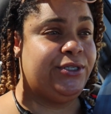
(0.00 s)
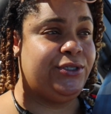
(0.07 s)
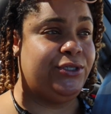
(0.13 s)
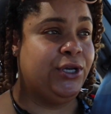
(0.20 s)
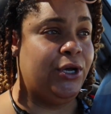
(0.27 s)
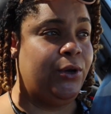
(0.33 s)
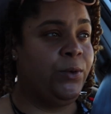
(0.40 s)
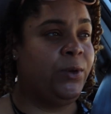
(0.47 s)

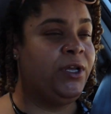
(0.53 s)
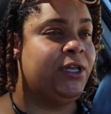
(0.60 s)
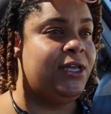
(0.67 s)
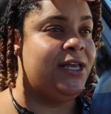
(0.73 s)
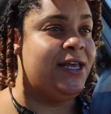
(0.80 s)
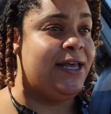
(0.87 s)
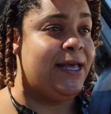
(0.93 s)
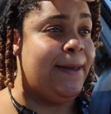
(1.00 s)
So,
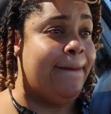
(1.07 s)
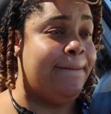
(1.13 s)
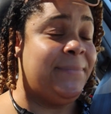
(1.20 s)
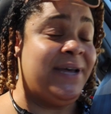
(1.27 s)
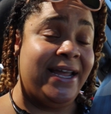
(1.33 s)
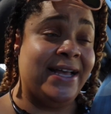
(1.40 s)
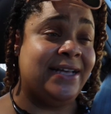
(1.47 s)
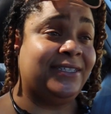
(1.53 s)

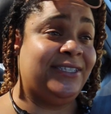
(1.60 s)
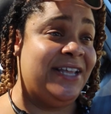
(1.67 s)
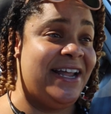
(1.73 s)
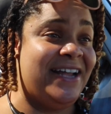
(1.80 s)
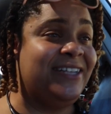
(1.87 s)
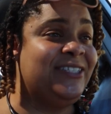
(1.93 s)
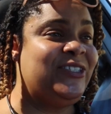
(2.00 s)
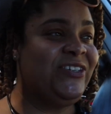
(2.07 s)
but yes, the
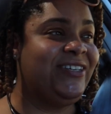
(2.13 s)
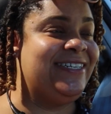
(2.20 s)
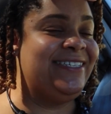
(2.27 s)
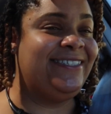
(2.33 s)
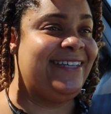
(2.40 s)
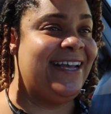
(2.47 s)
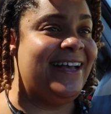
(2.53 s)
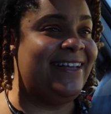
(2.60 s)
answer
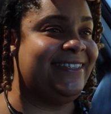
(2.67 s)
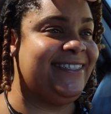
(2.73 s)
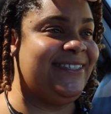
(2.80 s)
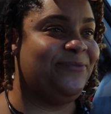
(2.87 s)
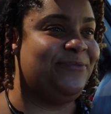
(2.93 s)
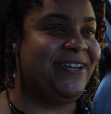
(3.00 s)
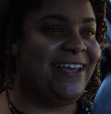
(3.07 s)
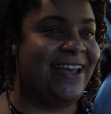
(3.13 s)
is yes,
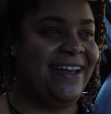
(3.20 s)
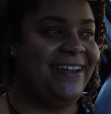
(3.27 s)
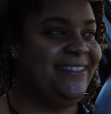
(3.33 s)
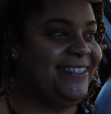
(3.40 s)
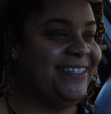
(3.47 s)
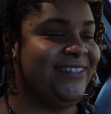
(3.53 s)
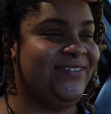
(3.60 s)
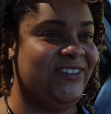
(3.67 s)
we can
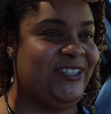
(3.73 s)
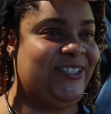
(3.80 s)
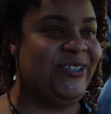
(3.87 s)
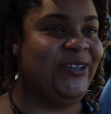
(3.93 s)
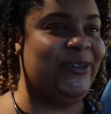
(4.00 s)
deliver to